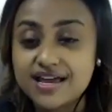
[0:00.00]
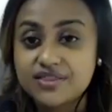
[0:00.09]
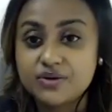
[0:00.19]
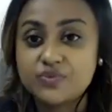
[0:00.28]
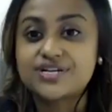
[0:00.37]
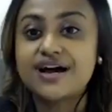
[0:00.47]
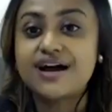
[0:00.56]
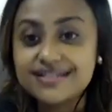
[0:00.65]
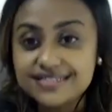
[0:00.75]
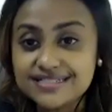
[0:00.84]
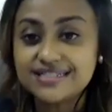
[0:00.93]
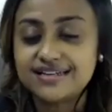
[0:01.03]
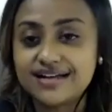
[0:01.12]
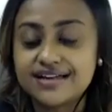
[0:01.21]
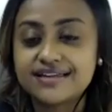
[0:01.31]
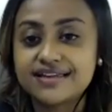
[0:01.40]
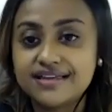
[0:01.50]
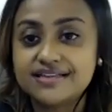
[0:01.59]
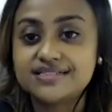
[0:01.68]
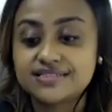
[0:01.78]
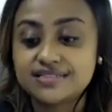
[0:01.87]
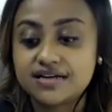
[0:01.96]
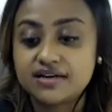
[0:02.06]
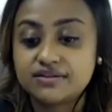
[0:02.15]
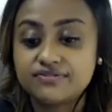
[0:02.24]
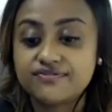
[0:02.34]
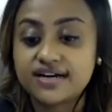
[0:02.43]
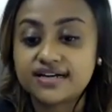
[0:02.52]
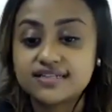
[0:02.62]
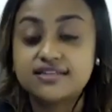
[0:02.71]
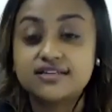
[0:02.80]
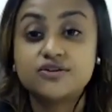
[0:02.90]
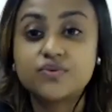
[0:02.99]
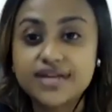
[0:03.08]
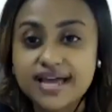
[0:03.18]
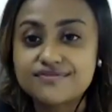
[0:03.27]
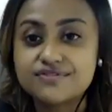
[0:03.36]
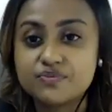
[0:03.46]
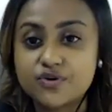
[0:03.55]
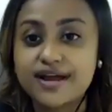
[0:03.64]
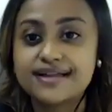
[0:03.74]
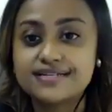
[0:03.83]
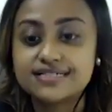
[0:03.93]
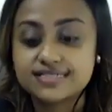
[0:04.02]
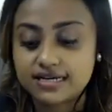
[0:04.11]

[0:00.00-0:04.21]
they would ideally like is the fact that they don't have a brand